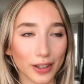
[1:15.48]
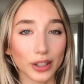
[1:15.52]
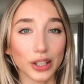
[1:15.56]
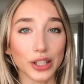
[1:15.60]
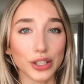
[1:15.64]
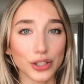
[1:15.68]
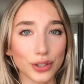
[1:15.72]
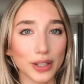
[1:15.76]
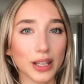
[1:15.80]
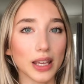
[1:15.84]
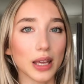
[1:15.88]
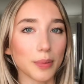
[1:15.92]

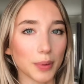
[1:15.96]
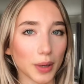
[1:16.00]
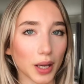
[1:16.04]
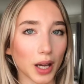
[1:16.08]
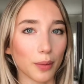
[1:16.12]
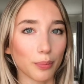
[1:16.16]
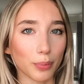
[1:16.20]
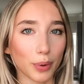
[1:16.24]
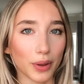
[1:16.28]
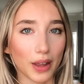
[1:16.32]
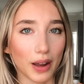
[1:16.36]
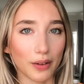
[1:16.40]
literally keeping
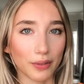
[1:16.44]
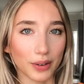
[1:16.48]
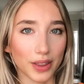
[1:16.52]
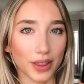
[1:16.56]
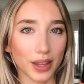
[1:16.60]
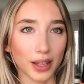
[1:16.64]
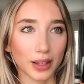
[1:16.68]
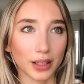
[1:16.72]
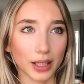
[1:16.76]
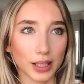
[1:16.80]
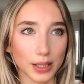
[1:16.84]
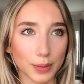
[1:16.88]
up with
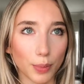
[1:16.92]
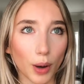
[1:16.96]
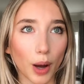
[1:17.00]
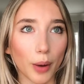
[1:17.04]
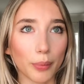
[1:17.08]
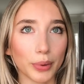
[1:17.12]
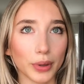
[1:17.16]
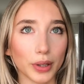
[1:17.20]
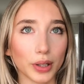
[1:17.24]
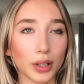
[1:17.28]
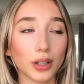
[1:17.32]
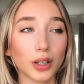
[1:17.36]
everything that's
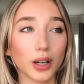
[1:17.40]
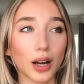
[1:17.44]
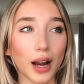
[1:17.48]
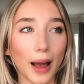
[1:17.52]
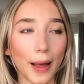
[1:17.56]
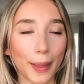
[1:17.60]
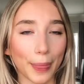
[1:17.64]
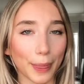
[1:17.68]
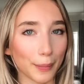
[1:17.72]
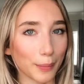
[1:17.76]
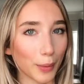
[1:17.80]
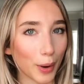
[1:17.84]
popular
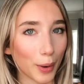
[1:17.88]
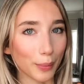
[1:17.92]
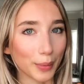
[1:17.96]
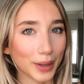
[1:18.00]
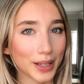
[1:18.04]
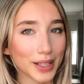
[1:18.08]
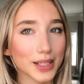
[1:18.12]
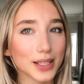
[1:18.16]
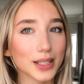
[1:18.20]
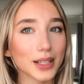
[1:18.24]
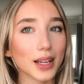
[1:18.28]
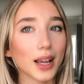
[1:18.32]
at the
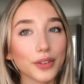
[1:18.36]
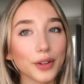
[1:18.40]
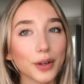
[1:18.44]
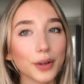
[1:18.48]
moment.